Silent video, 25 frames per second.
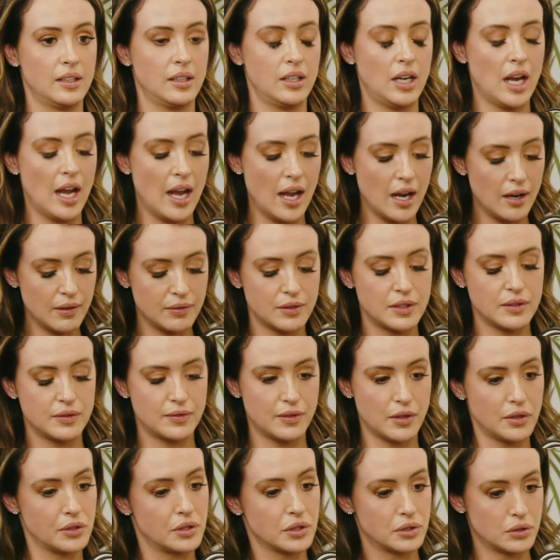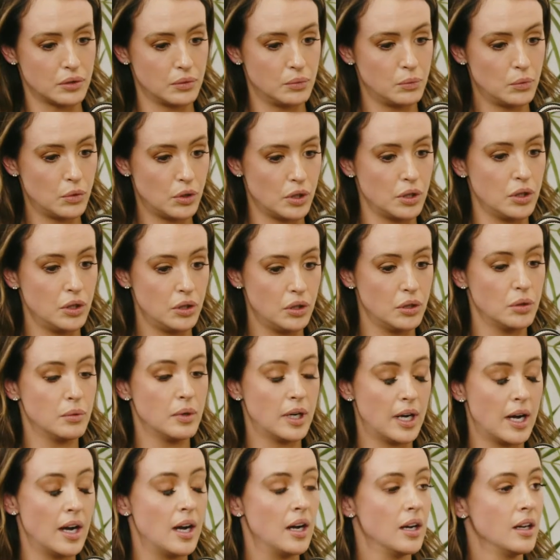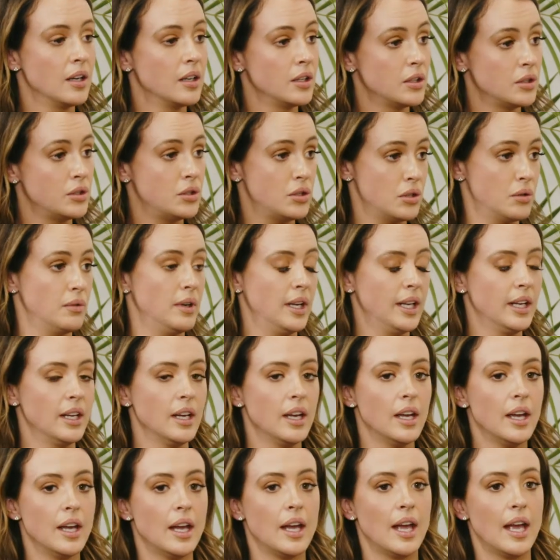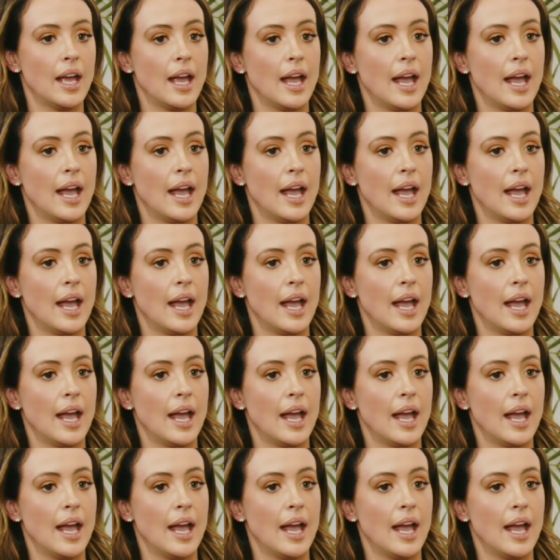you have to focus on what you are doing. Totally.